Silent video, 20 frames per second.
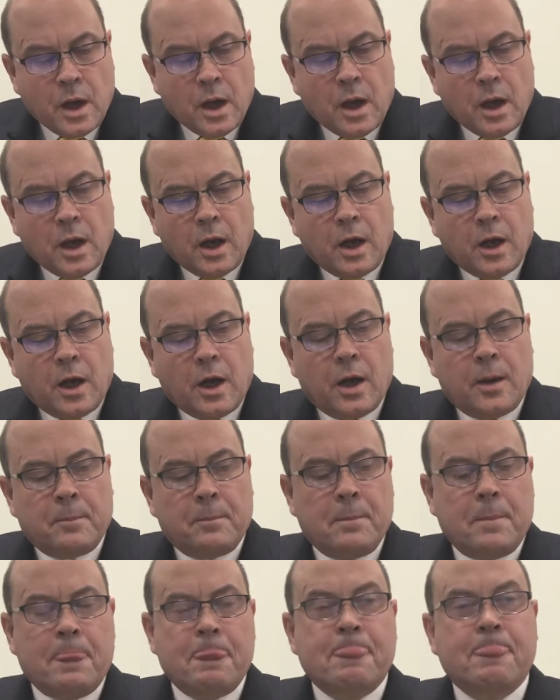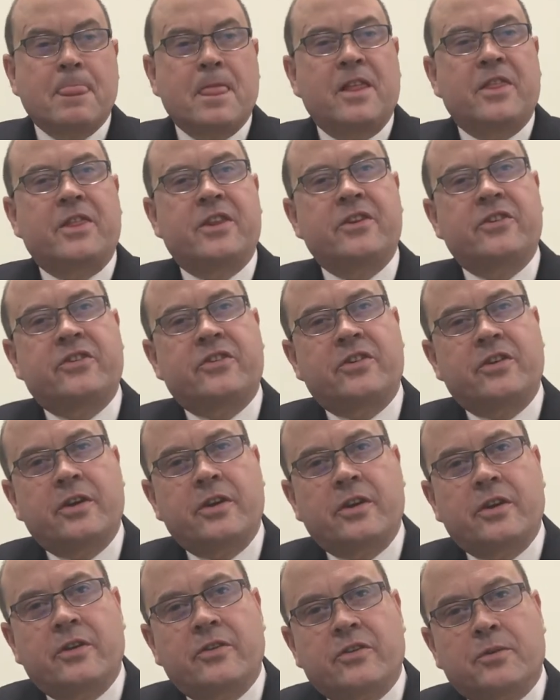Uh, this
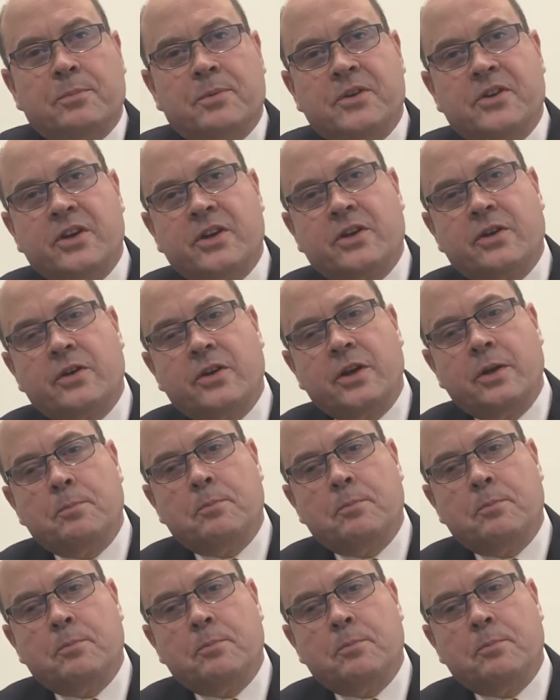is a particularly